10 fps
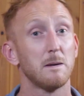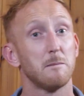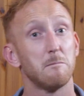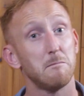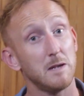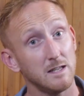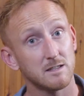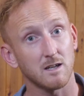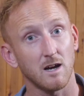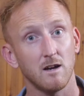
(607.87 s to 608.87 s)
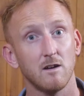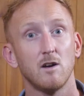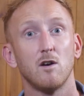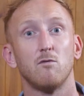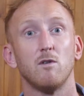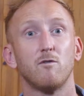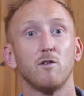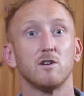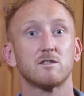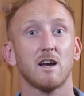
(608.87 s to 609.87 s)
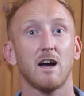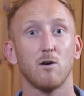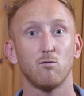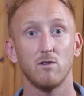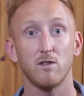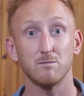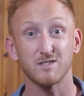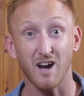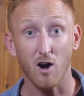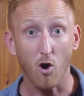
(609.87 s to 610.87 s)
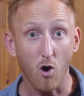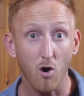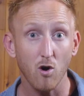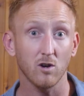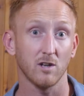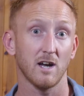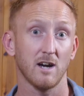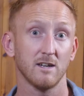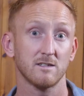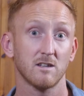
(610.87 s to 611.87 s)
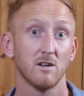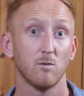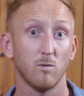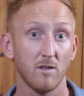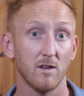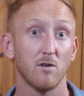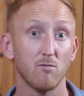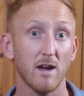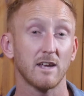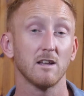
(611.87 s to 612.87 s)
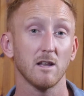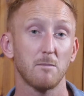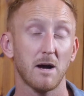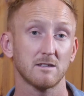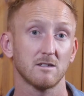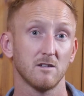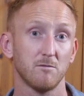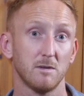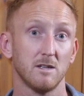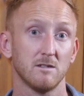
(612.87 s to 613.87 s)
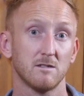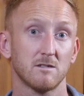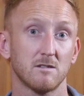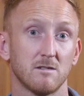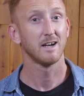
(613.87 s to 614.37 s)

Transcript: Meter refers to how rhythms are organised within a regular pattern of beats.